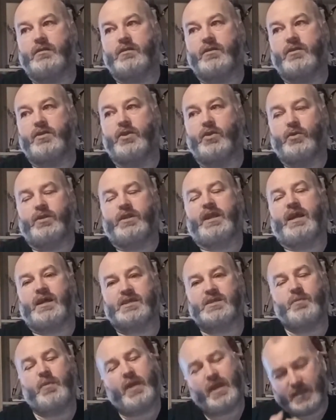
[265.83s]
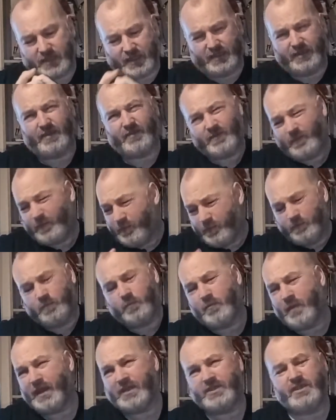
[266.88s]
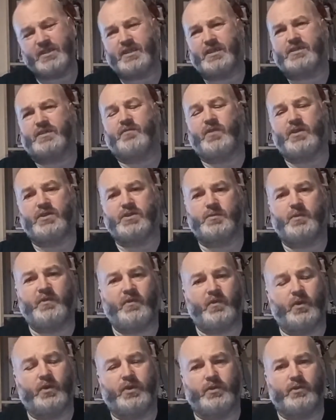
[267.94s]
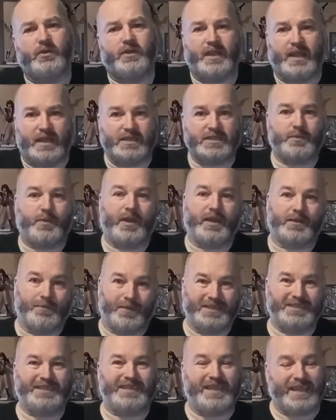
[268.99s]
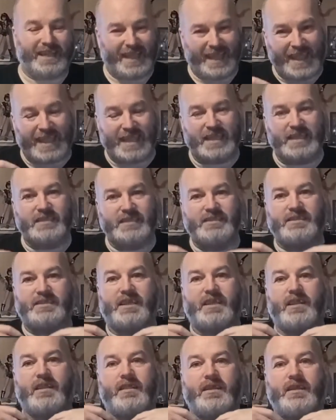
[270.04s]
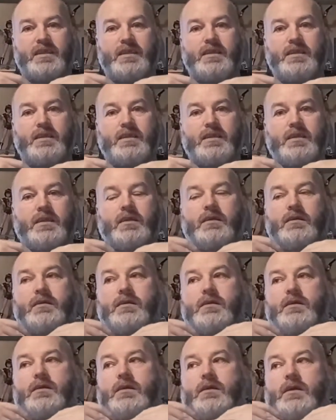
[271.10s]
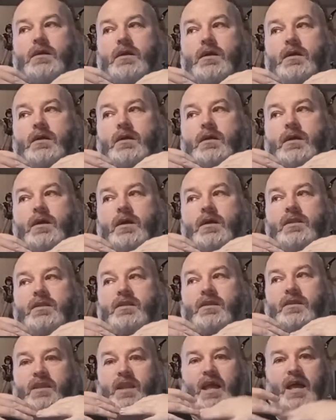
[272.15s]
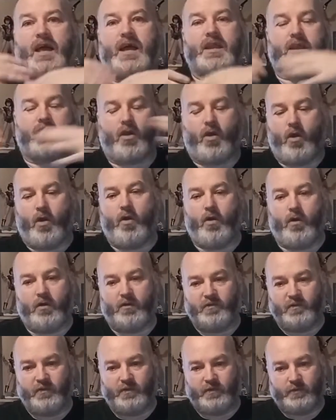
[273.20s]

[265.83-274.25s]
The only aspect, and I've mentioned this in videos before, the only aspect missing is the lack of